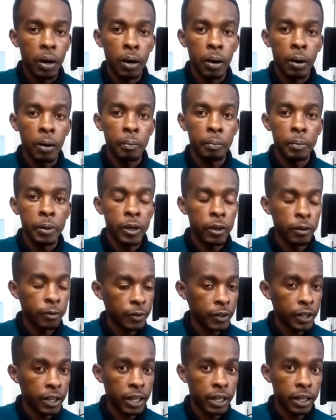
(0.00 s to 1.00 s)
middle
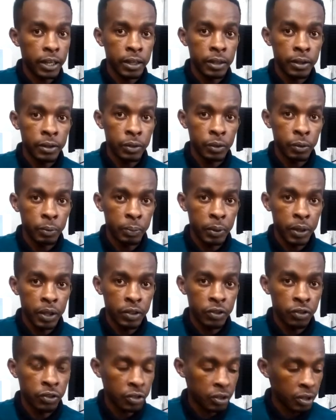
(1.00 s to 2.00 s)
finger you play
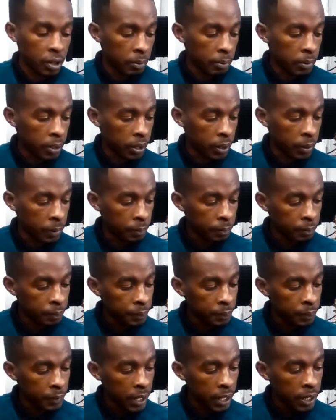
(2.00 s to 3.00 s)
string number
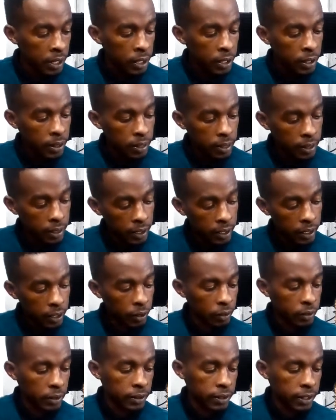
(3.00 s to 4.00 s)
3 on
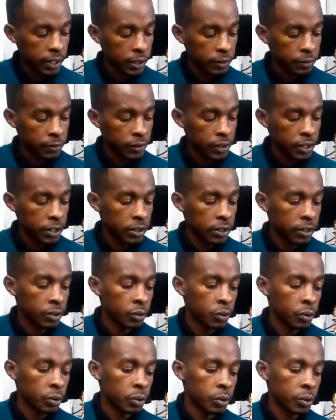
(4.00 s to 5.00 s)
the second fret,
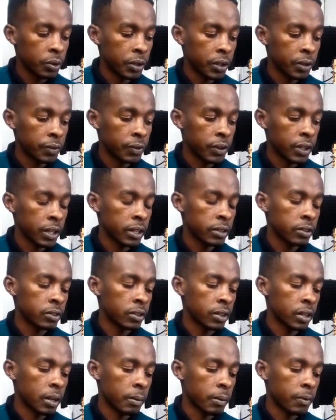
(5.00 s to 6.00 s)
your ring finger string
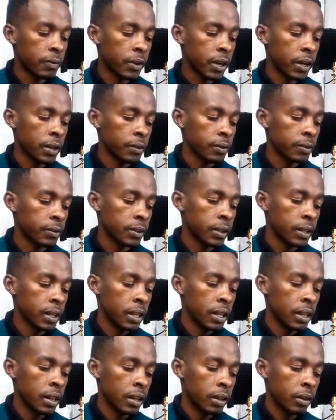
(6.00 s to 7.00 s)
number 5
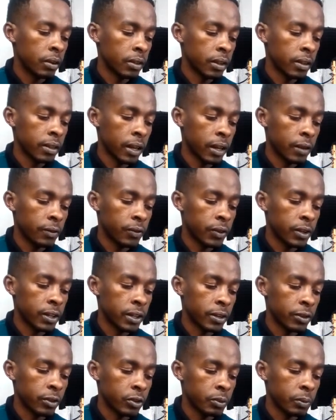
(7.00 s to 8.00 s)
on the third fret, and
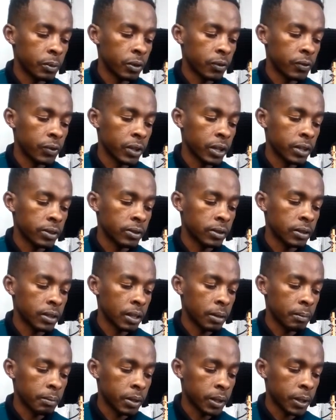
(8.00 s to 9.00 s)
your small finger string
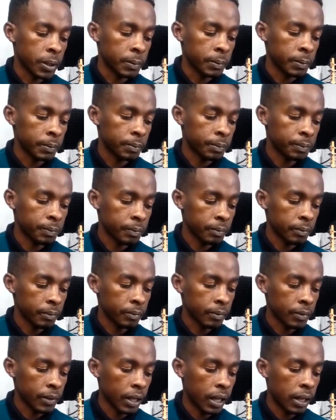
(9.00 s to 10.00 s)
number
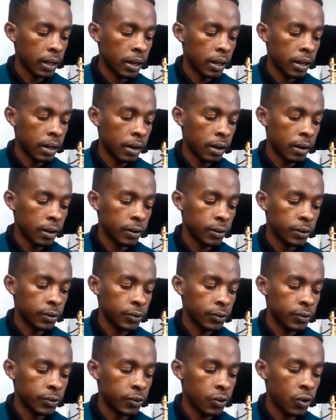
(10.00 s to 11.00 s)
4
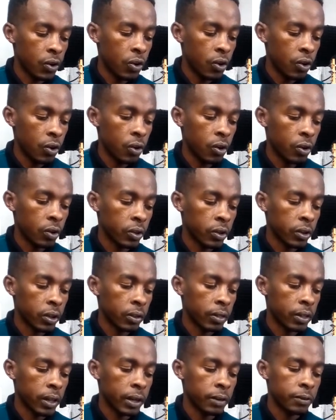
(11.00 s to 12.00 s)
on the
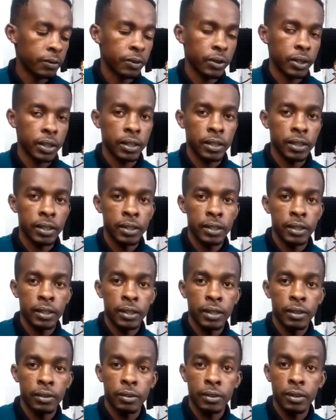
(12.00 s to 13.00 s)
third fret.
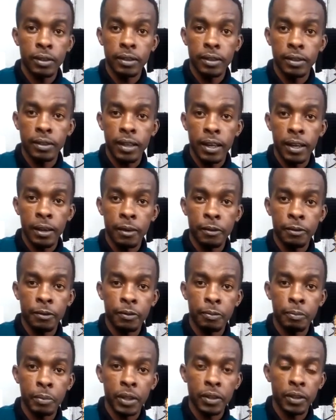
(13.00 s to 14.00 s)
So this is F
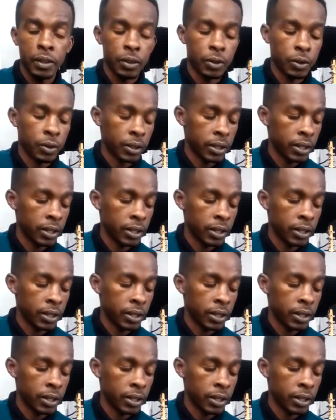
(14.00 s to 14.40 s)
major chord.